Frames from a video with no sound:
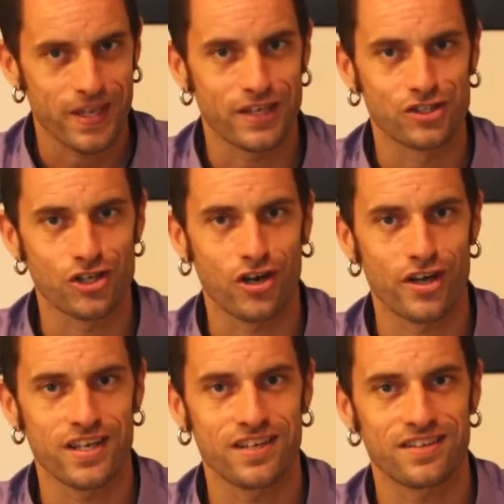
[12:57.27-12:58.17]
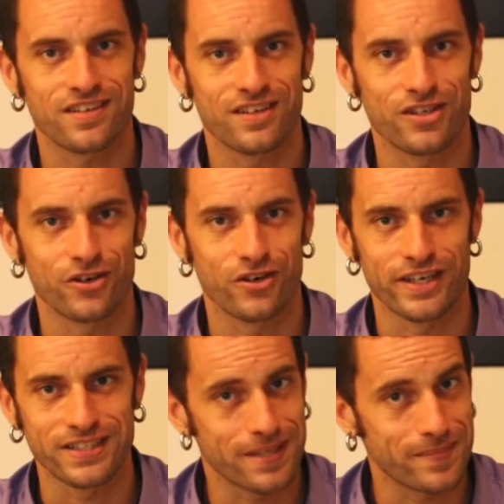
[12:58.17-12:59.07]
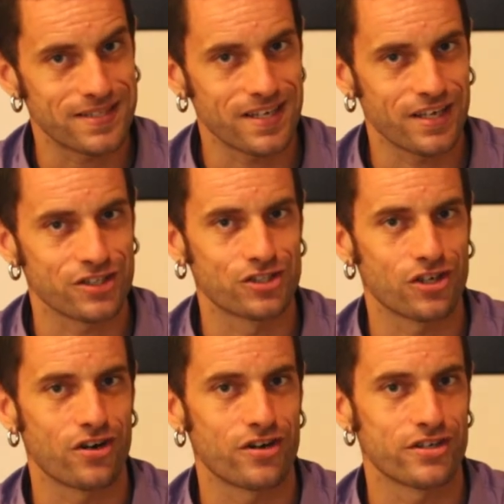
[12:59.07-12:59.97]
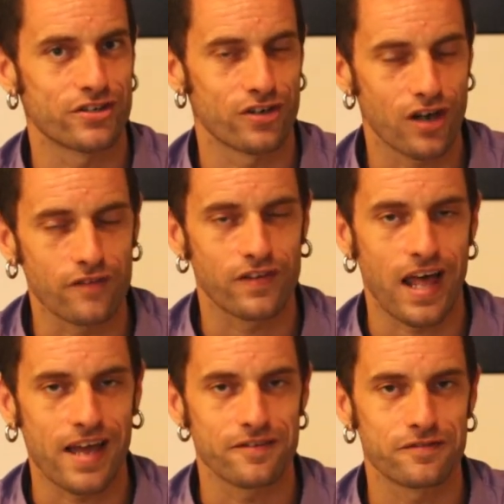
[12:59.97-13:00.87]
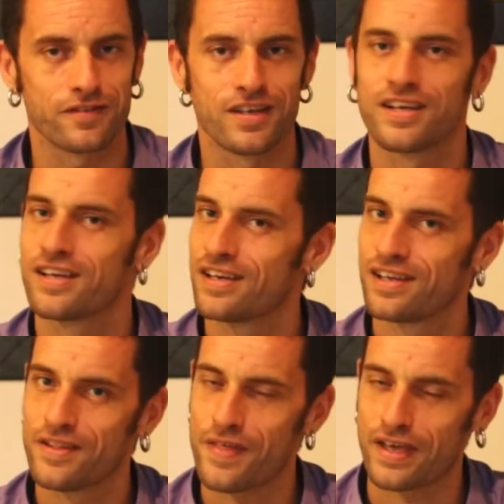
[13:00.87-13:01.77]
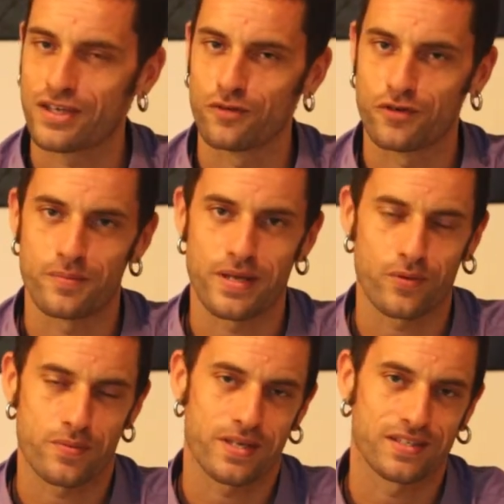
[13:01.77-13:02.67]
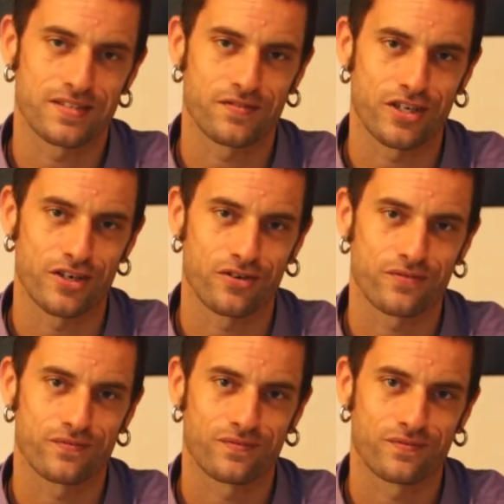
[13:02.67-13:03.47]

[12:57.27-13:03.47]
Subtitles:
Enjoy your intimacy, enjoy your love life. Thank you for being with me in this video.